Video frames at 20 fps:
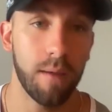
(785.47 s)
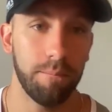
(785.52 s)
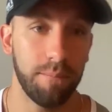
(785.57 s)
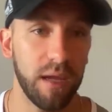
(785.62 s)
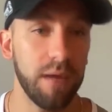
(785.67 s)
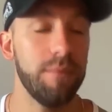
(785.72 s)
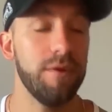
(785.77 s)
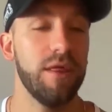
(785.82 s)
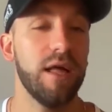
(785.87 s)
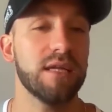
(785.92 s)

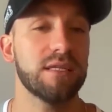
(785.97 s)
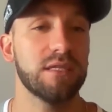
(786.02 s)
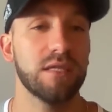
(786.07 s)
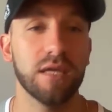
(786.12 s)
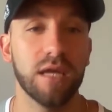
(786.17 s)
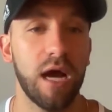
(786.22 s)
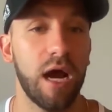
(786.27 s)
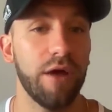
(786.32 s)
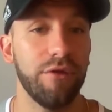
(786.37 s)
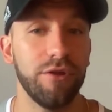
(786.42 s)
Maybe that's the
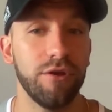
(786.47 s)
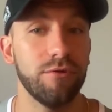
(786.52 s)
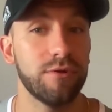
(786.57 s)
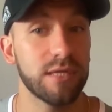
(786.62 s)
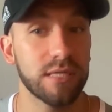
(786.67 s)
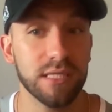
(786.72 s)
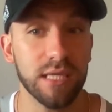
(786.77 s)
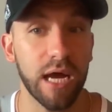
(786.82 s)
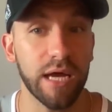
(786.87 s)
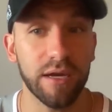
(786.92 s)
guy that you
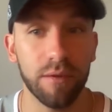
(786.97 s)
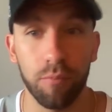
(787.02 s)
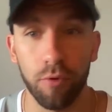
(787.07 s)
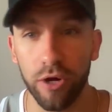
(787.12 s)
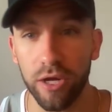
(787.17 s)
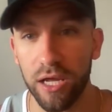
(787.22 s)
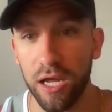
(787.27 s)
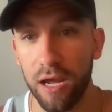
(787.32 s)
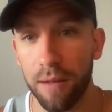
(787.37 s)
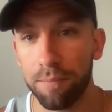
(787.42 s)
decide to
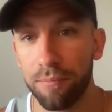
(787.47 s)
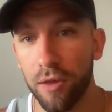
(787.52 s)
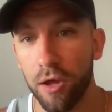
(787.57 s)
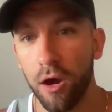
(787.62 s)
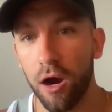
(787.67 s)
bring in.